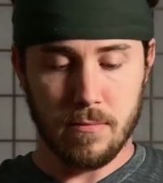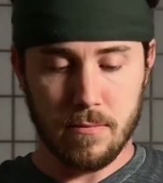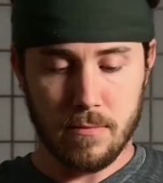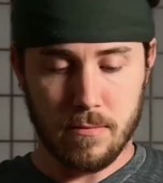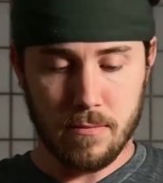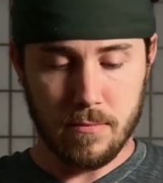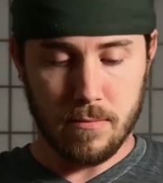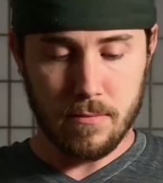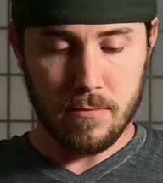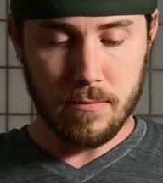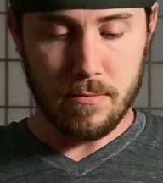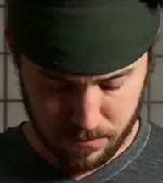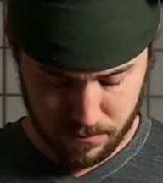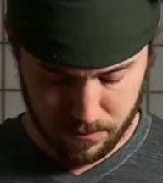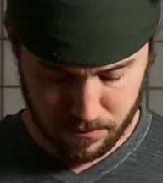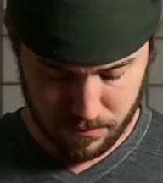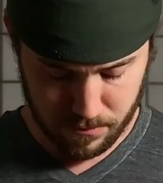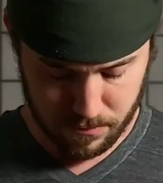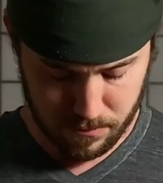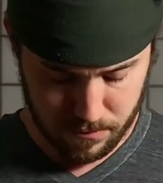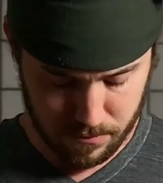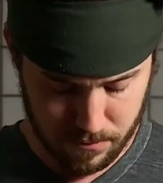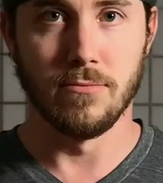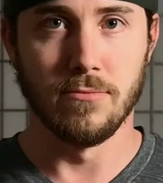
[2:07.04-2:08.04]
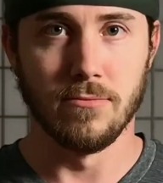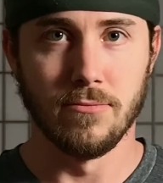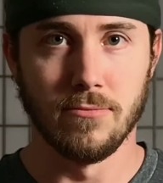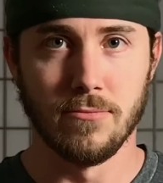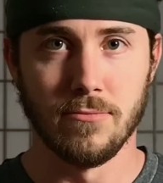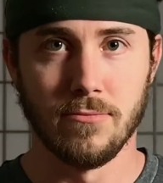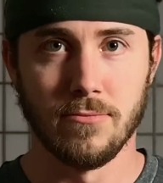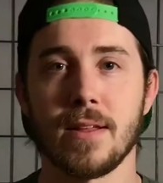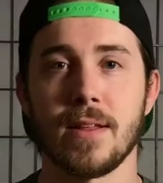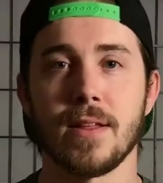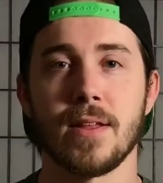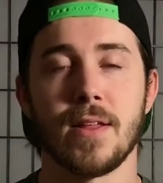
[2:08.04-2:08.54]
the actor's chest
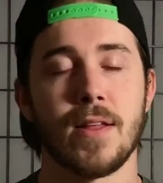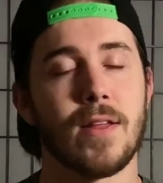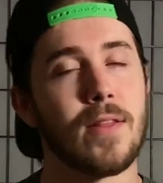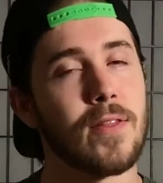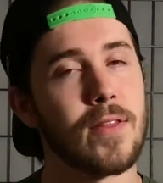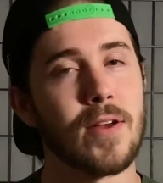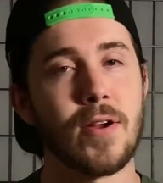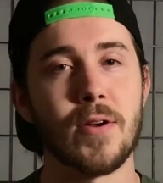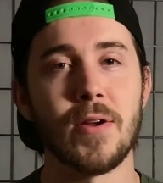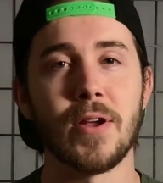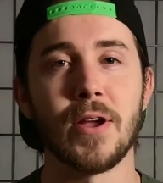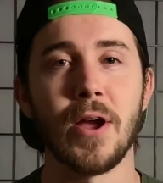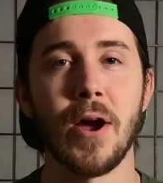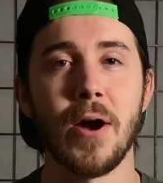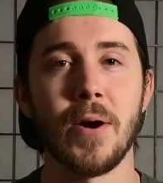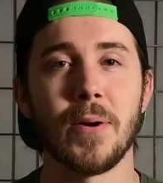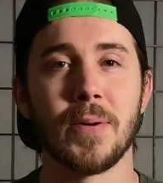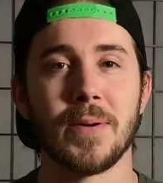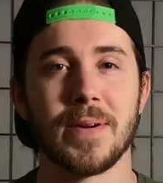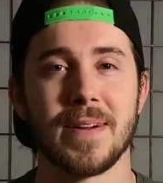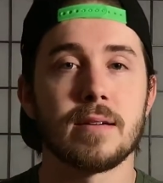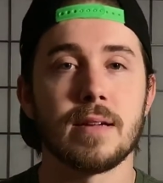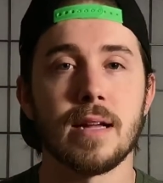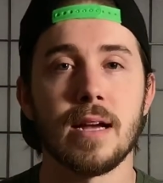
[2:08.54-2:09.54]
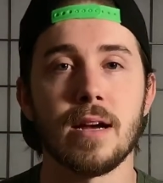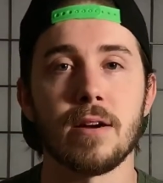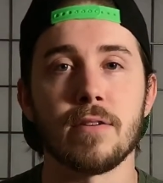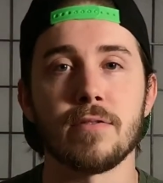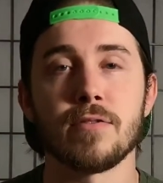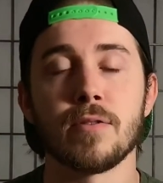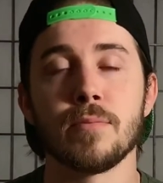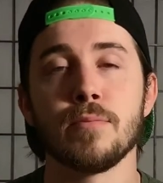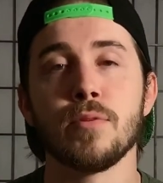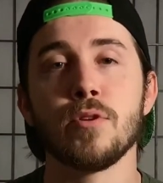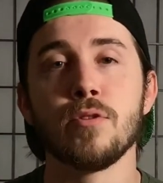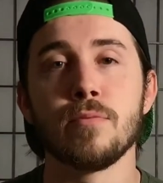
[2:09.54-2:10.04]
cavity. There you go. Now
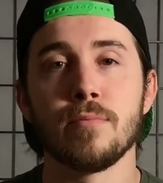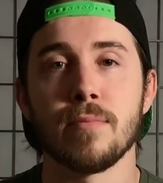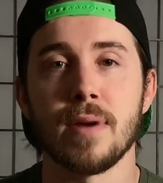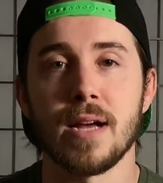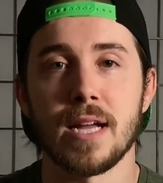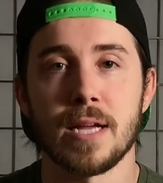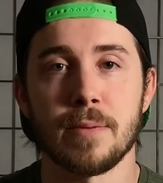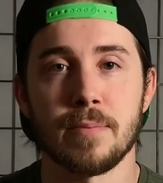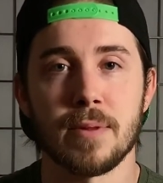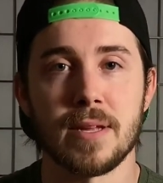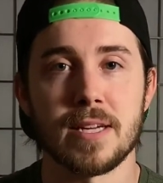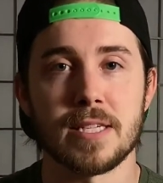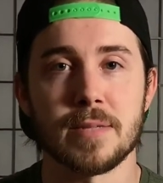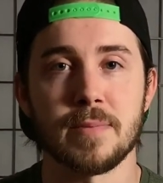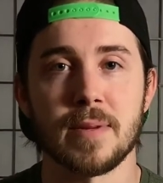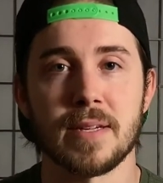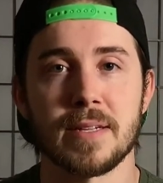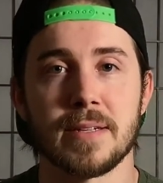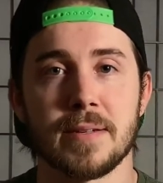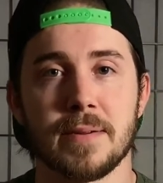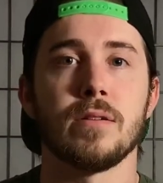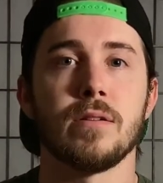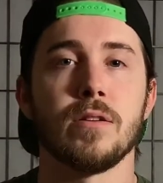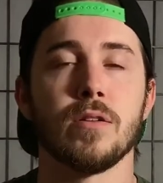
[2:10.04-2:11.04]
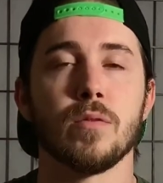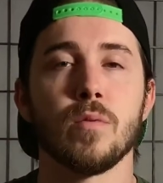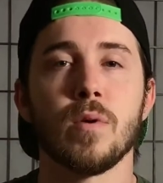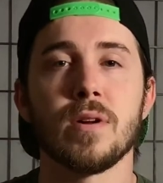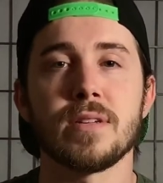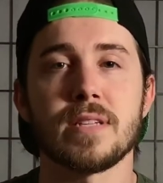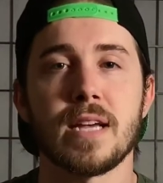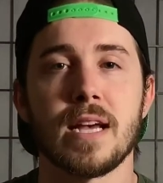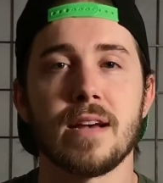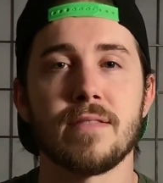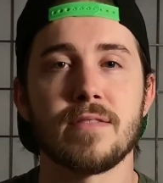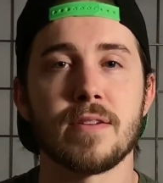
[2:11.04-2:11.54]
for boom mic placement. You'll
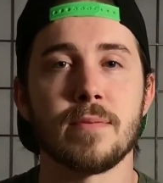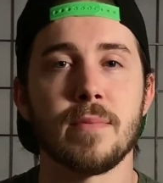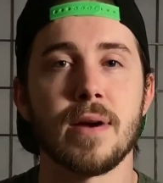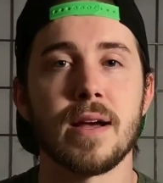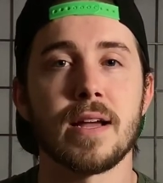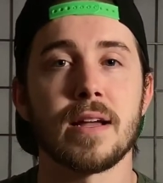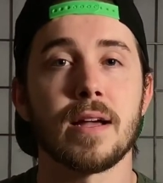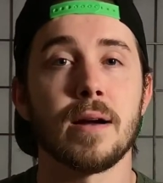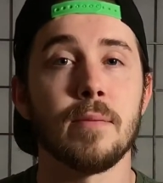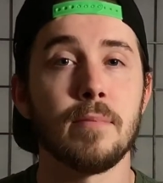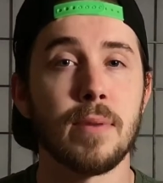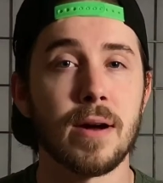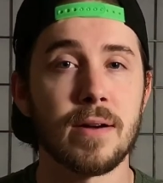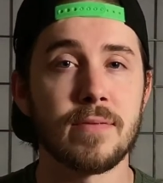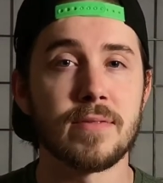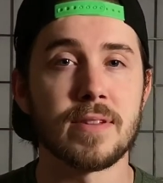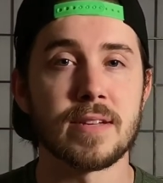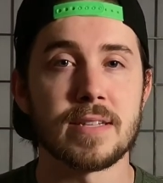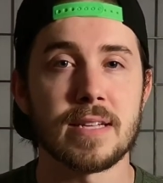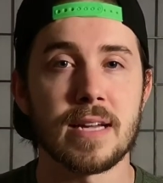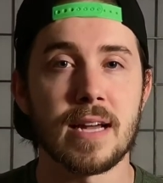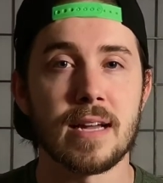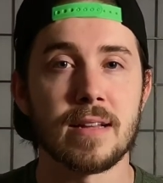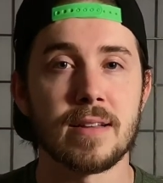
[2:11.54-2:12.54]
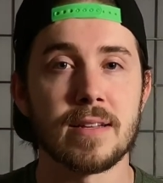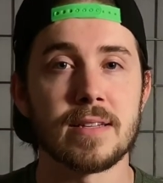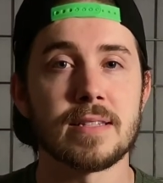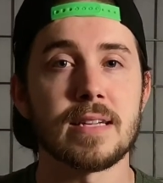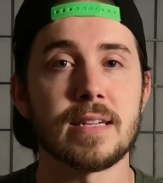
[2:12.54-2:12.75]
want to have the mic above the talent,